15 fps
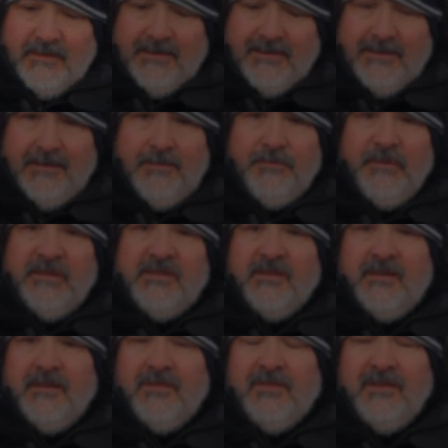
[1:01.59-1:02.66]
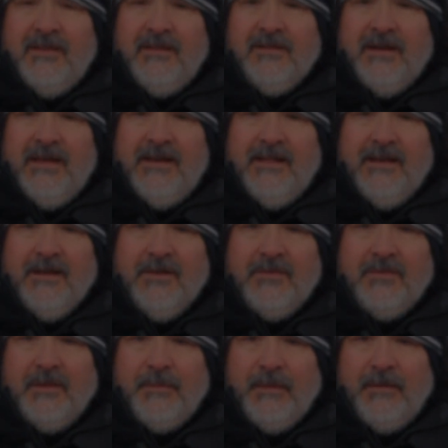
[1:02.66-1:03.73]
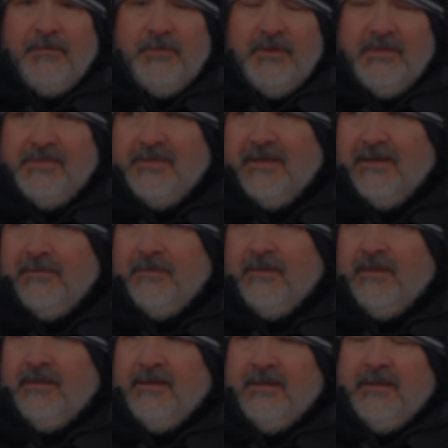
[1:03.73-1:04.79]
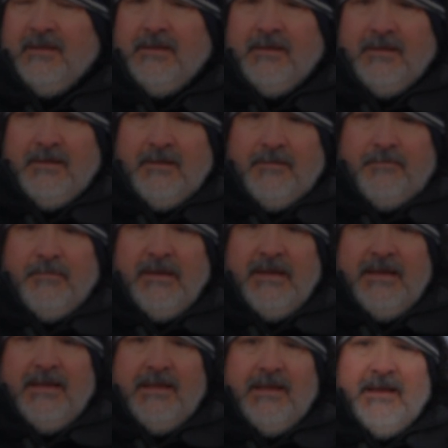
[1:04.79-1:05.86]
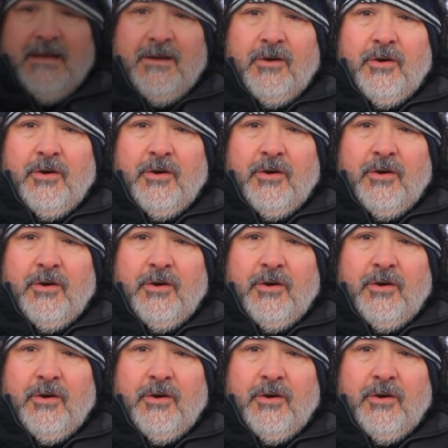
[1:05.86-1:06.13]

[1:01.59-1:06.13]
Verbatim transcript: uh, Michigan City lighthouse I'm out with uh, my uh,